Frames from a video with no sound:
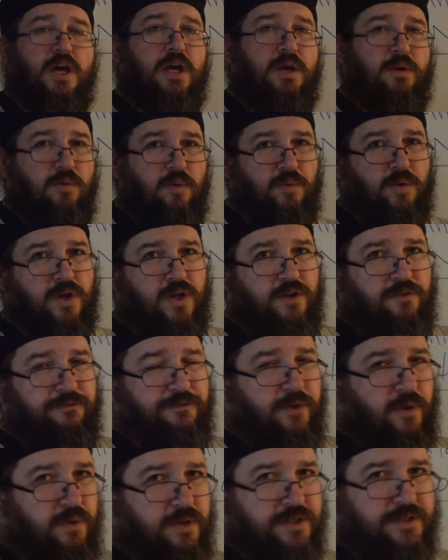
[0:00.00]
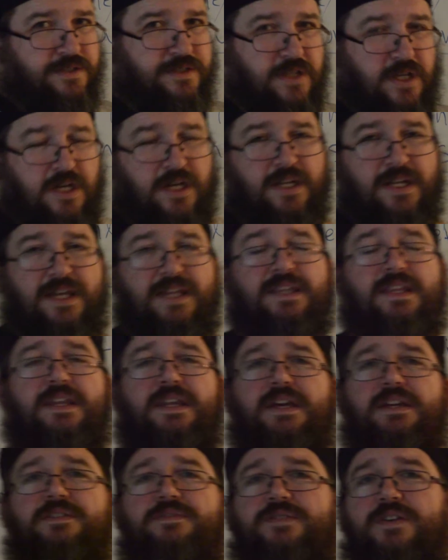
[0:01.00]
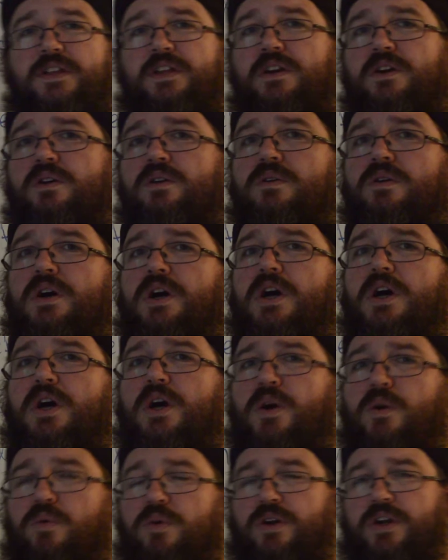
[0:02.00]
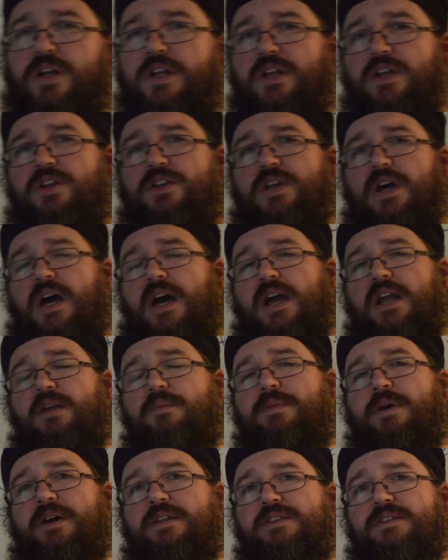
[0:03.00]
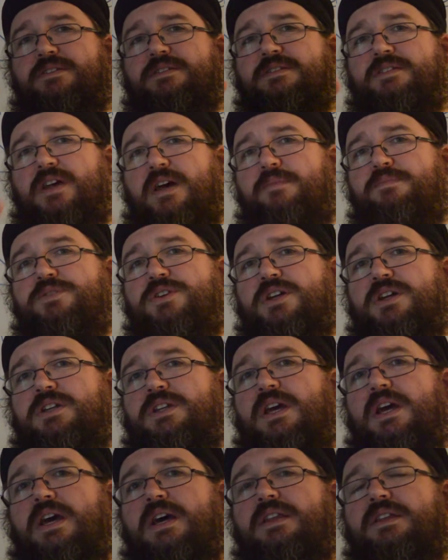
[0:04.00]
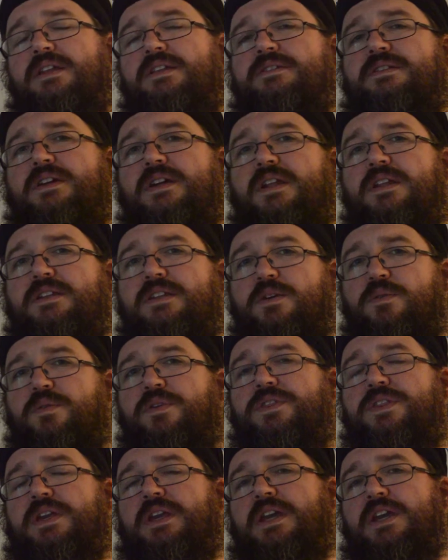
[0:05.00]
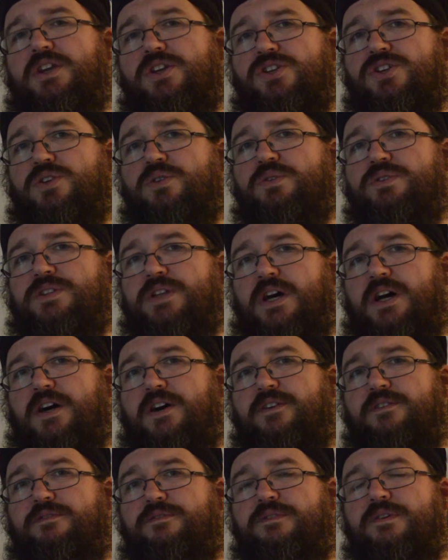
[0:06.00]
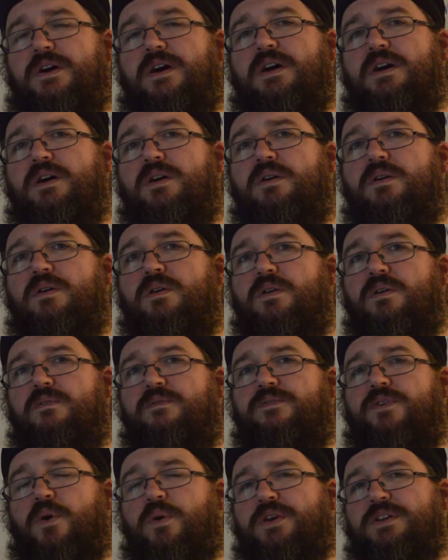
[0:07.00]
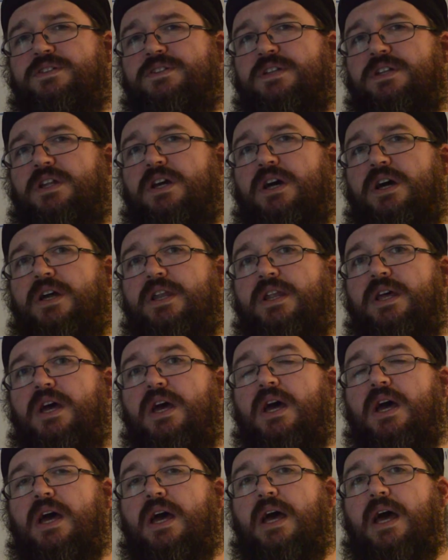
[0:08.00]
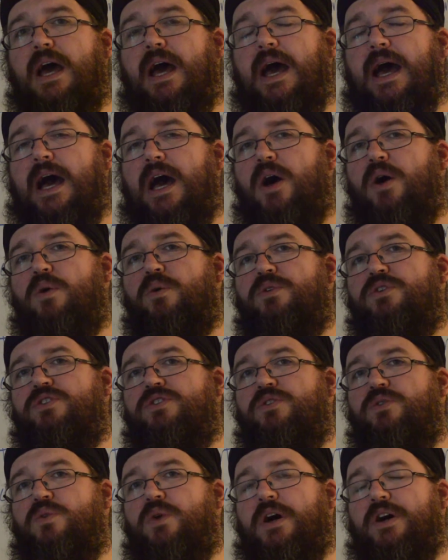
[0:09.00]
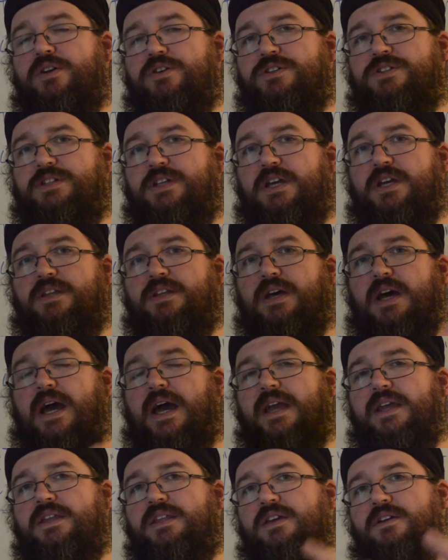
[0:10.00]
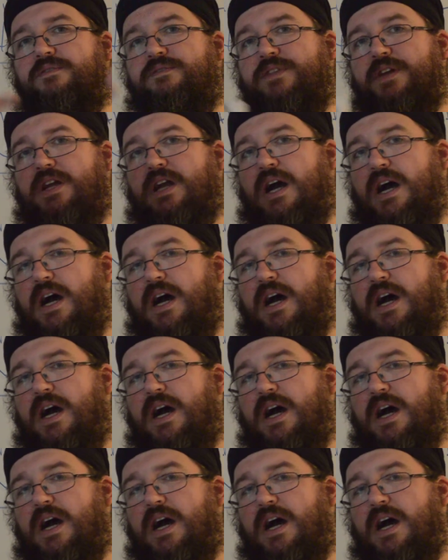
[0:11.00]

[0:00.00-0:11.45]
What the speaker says: when we're going to focus on, in the next video, we're going to talk about the subject that's going to deal with the issues of focusing on how to understand the idea of the